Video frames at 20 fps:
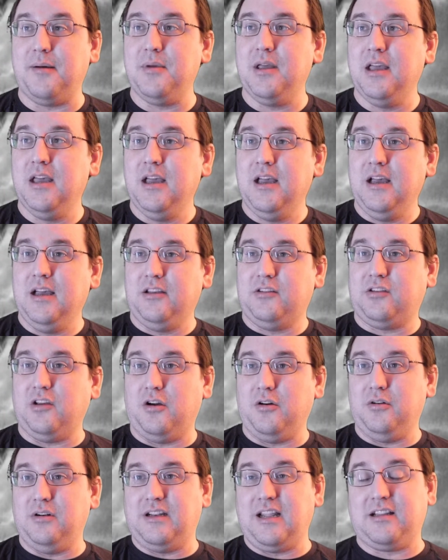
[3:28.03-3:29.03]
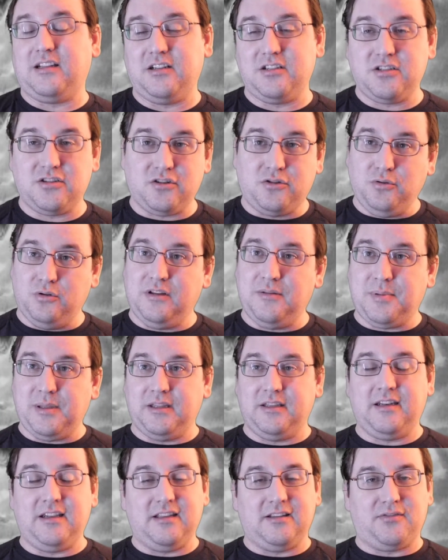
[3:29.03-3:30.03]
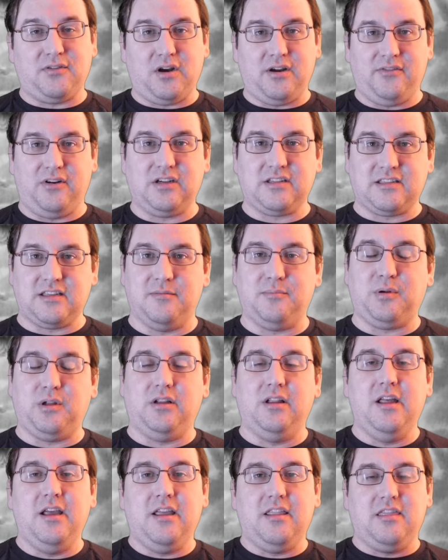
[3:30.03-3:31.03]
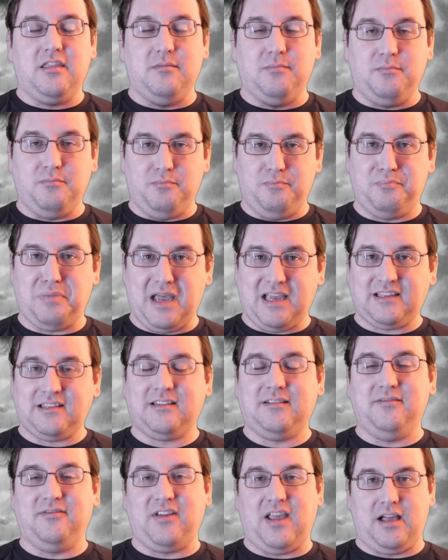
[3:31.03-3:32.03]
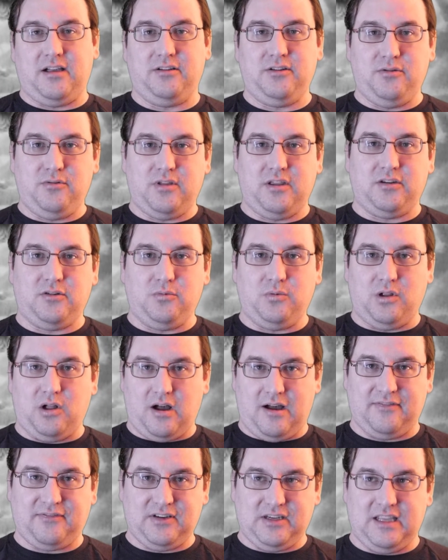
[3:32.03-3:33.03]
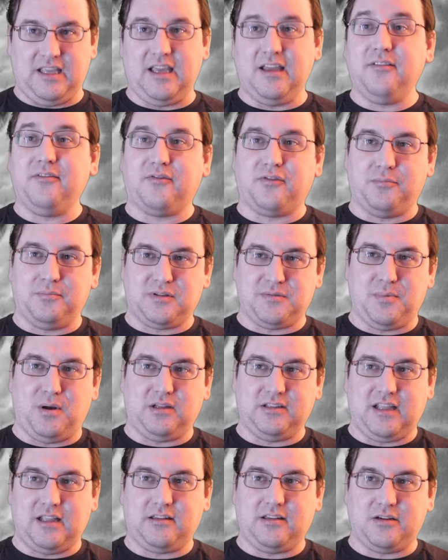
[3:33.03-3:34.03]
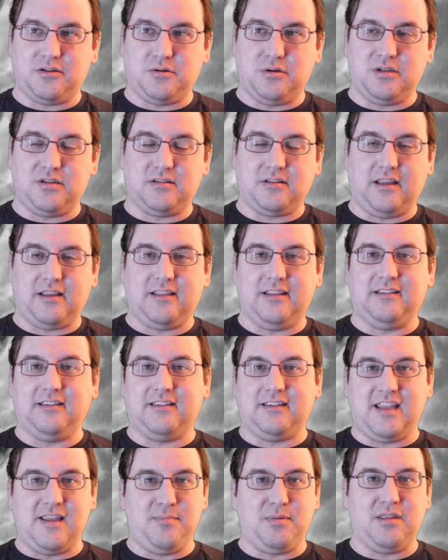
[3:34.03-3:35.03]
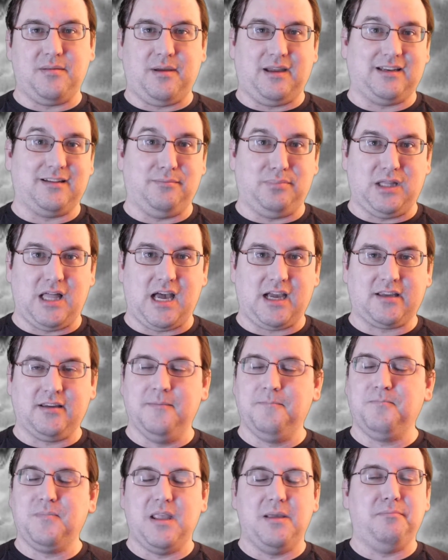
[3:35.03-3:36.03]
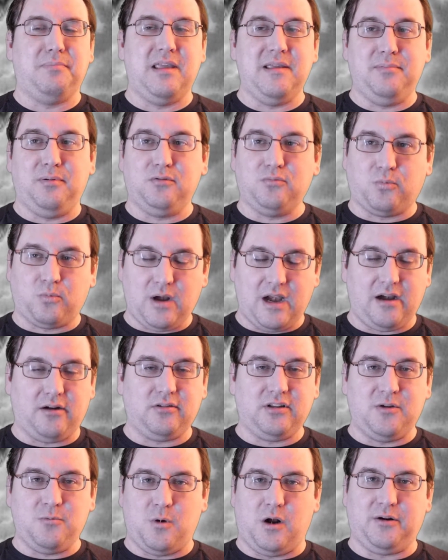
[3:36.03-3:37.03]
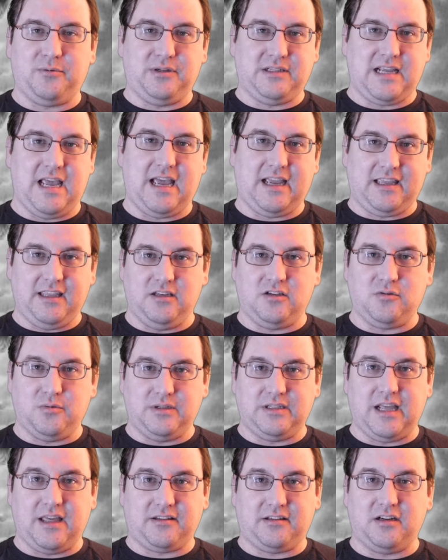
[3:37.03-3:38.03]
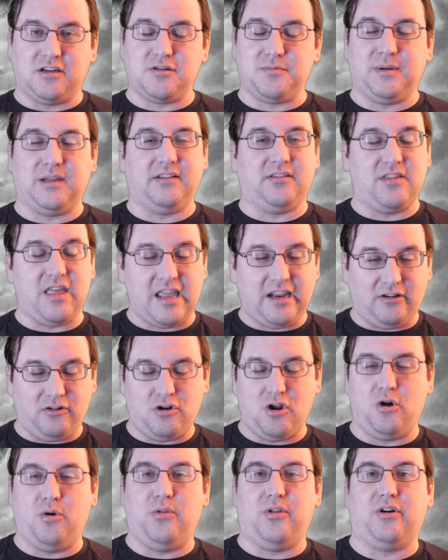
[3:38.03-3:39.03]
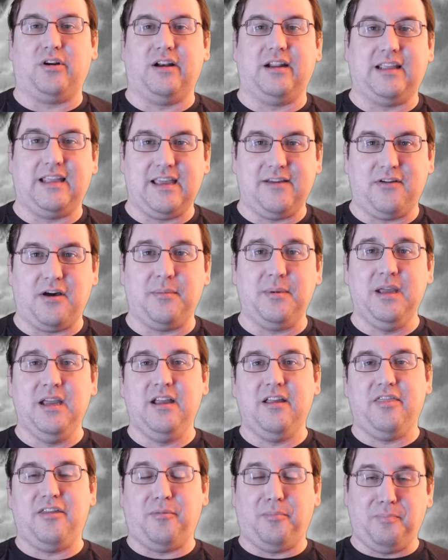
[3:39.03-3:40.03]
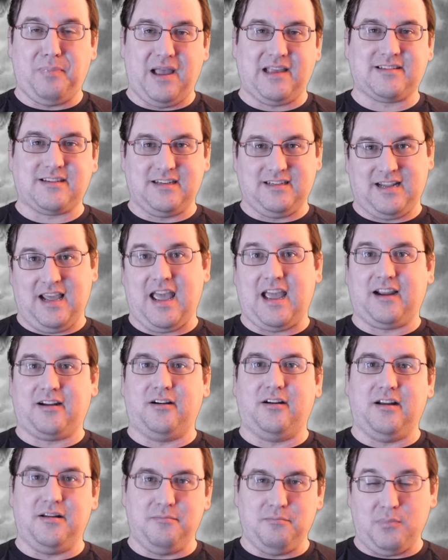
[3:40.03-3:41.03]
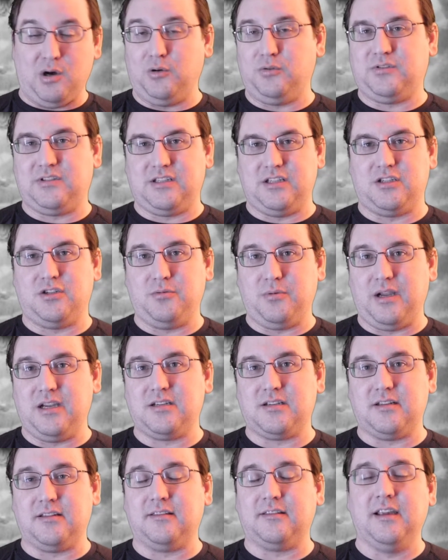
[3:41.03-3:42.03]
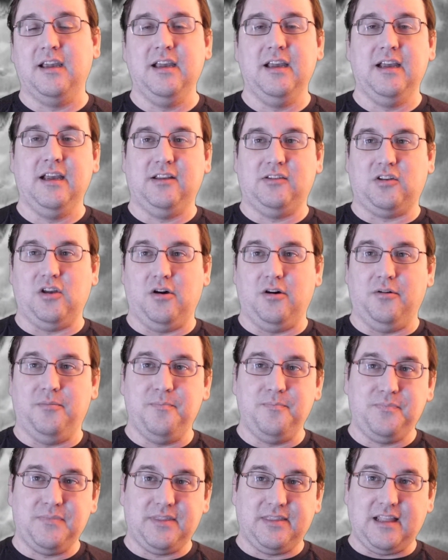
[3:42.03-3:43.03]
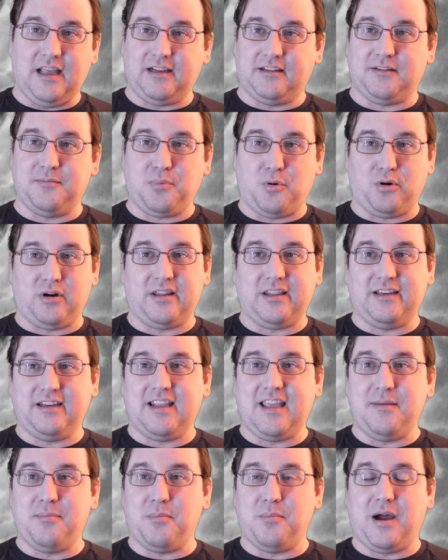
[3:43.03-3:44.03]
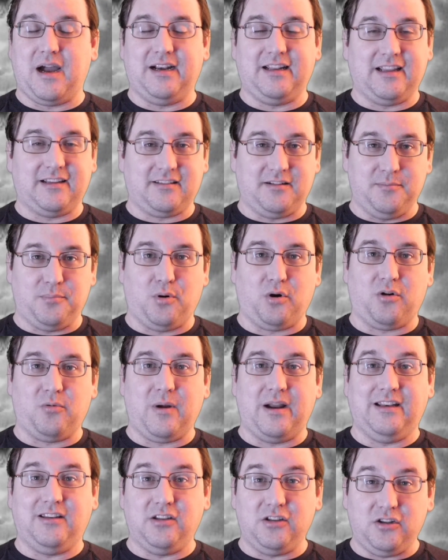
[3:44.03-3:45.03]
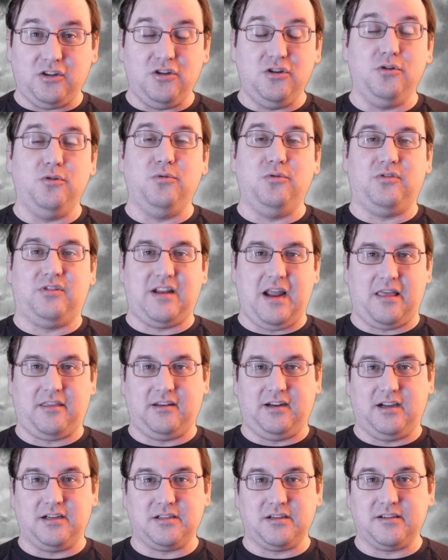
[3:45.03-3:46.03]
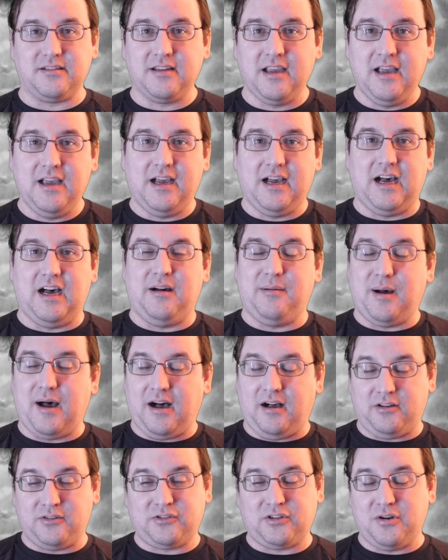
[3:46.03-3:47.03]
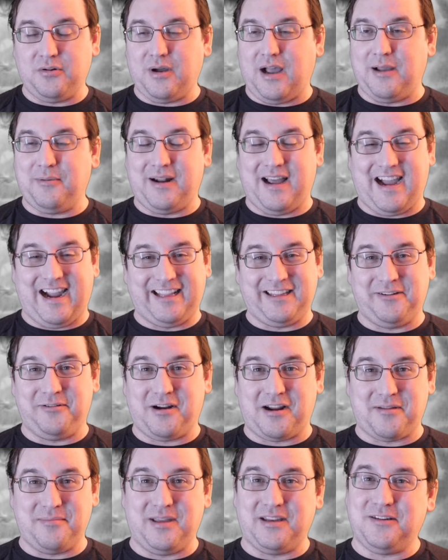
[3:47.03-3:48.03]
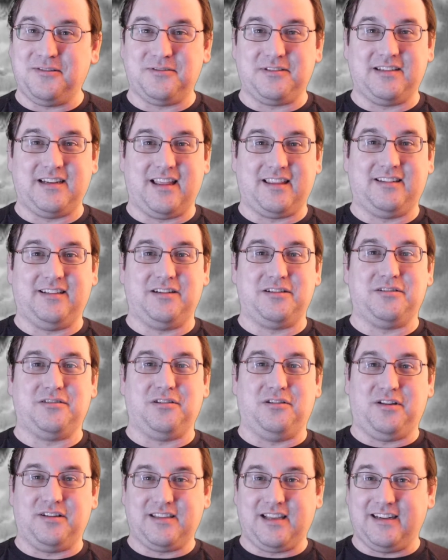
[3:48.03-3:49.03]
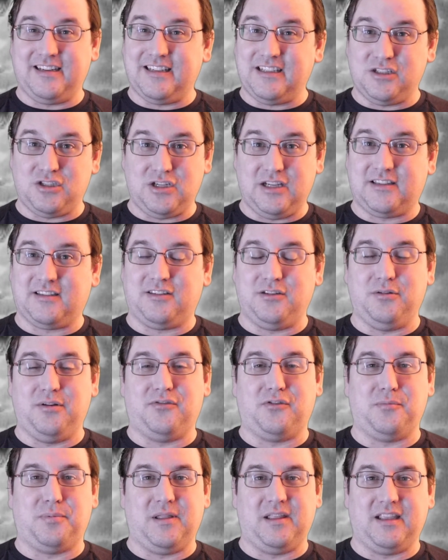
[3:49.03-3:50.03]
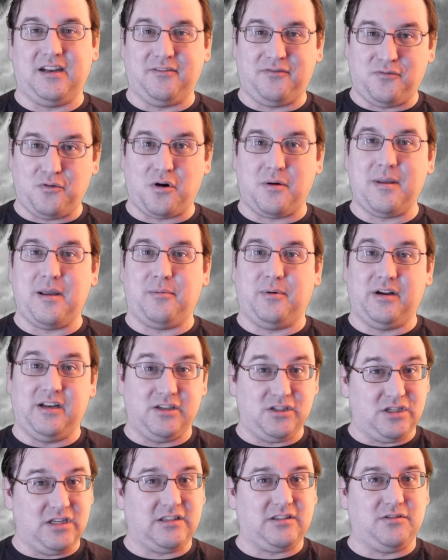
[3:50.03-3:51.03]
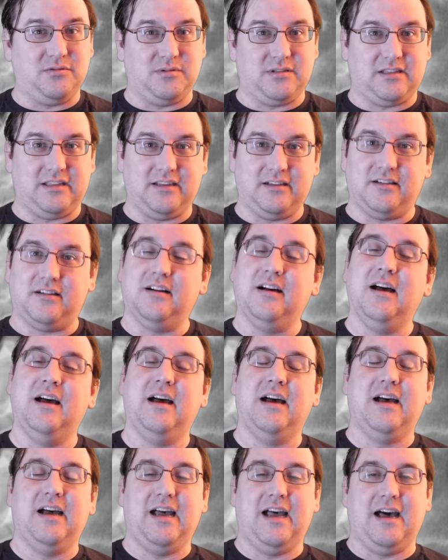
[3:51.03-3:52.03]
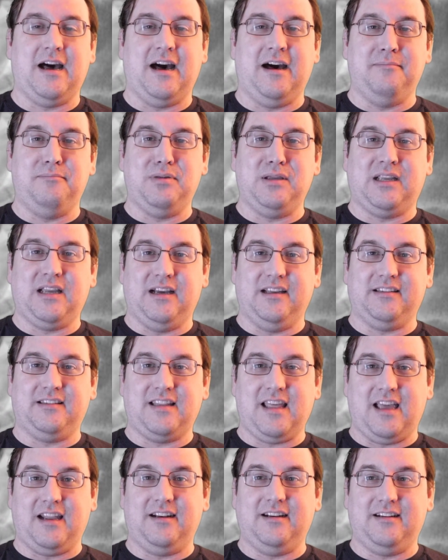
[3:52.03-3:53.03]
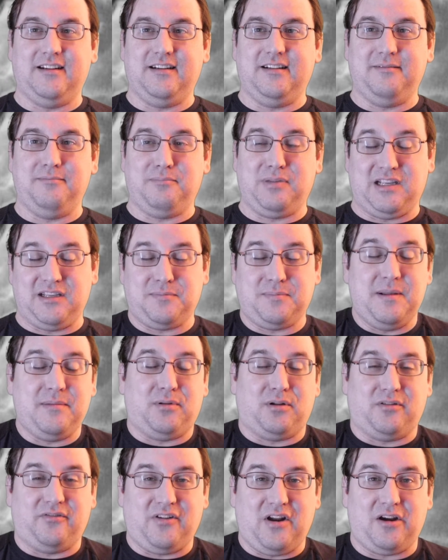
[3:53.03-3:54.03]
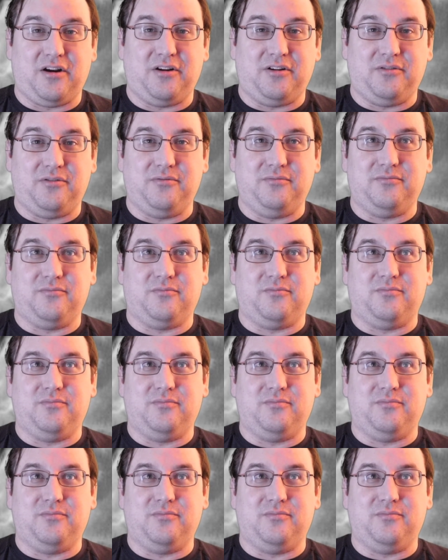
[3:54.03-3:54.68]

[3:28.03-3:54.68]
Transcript: up. So Death Touch is a cool ability. It's very, very simple. The best value that you will often get from small Death Touch creatures like this is keeping them back to block. People rarely want to attack into a Death Toucher because they know they're going to give up their best attacker in most situations. So that's an important thing to keep in mind. That's an important way to use Death Touchers. Um, also, I would highly recommend using Death Touchers alongside ninjutsu if you're playing in a format where ninjutsu is legal, uh, because that because people are very